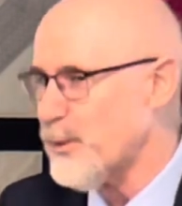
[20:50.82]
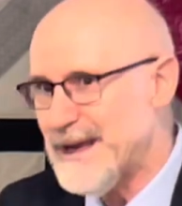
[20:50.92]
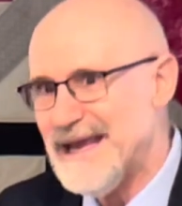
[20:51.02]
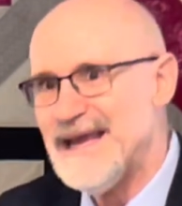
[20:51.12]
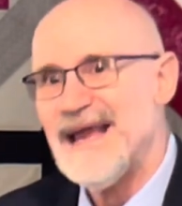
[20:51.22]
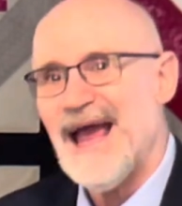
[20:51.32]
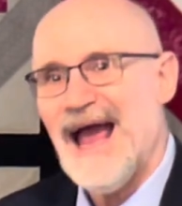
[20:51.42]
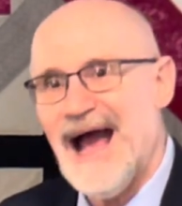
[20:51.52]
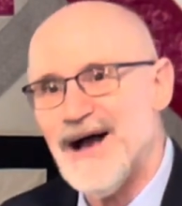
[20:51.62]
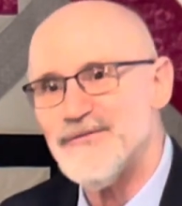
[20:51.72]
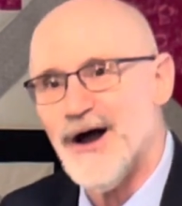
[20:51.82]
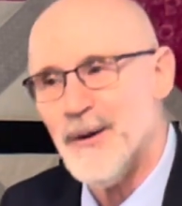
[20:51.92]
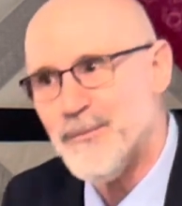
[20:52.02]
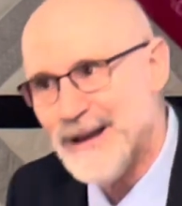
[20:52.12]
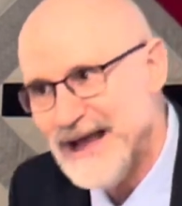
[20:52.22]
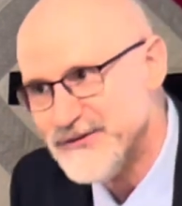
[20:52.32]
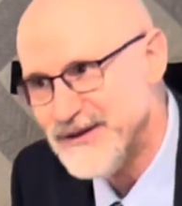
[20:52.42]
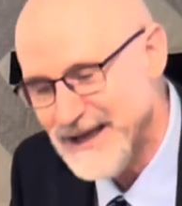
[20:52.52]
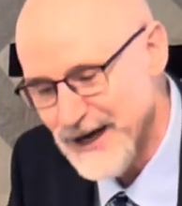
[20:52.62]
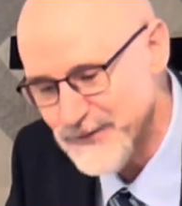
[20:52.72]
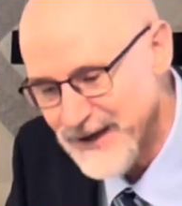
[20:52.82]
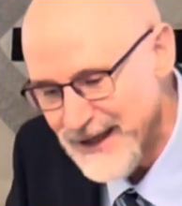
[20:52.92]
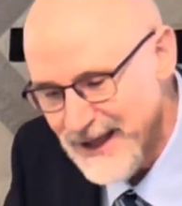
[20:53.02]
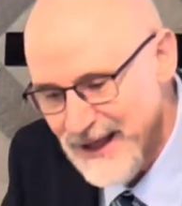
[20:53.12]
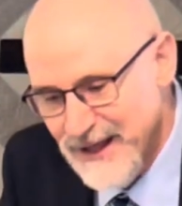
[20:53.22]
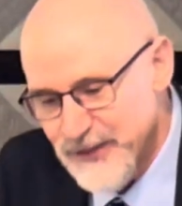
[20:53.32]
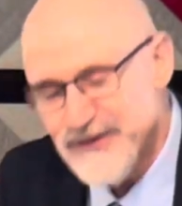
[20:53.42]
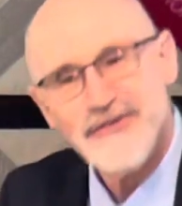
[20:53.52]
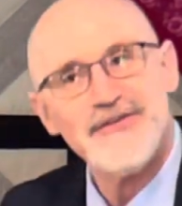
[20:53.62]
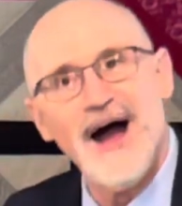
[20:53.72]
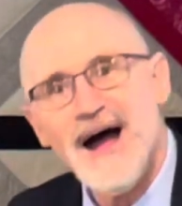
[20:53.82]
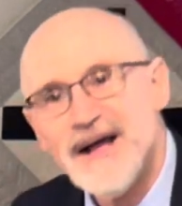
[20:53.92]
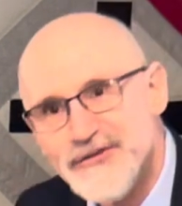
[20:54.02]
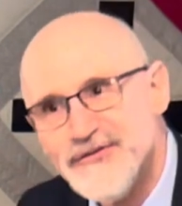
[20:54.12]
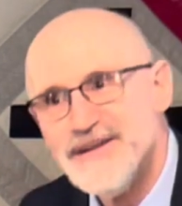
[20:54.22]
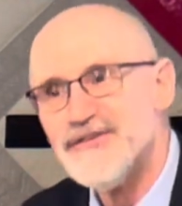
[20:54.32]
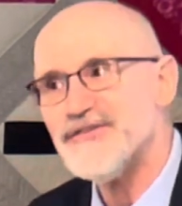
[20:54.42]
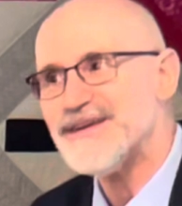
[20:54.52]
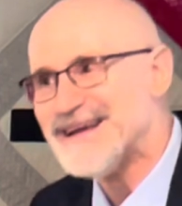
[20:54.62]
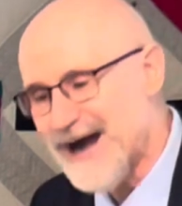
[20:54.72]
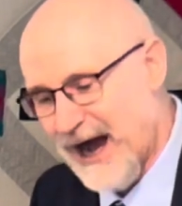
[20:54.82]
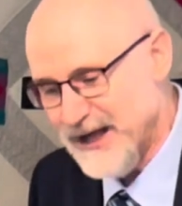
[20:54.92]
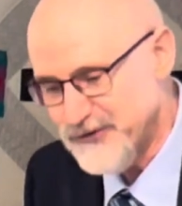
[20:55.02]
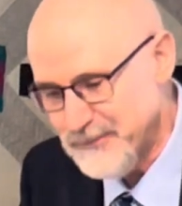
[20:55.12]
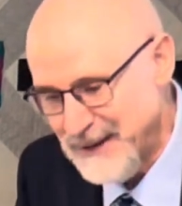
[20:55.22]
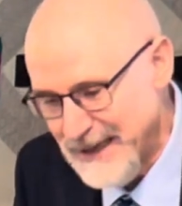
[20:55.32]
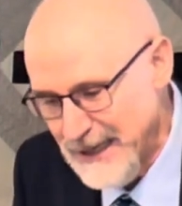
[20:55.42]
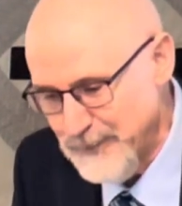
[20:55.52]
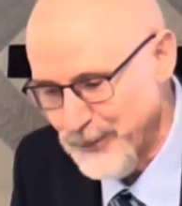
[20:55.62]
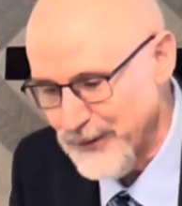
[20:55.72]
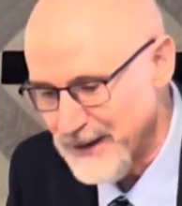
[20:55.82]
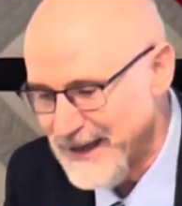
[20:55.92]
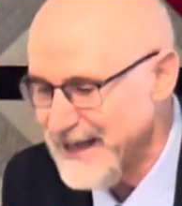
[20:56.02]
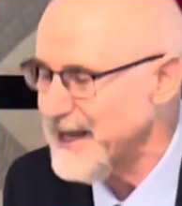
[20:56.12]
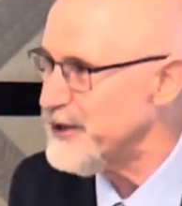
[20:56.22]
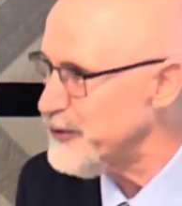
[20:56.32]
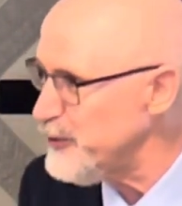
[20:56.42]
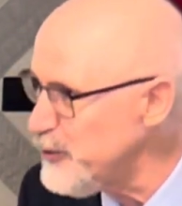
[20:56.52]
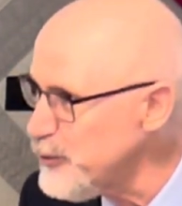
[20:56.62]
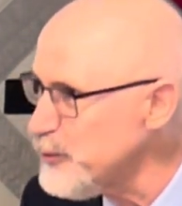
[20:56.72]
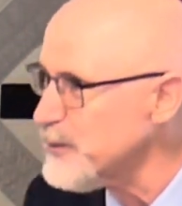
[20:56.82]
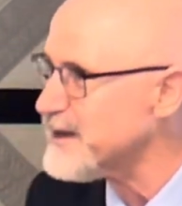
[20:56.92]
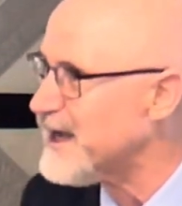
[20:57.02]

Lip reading: we have a blessing of. This is us. This is God's people in a new